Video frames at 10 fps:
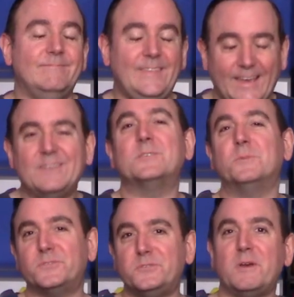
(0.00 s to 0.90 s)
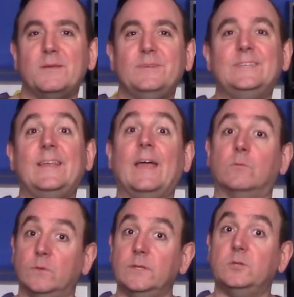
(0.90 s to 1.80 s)
Thank you so much for joining me today. I
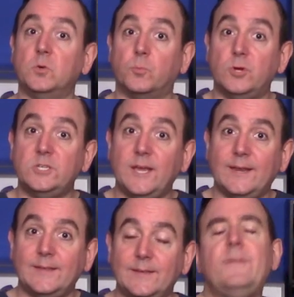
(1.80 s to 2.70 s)
really do appreciate it.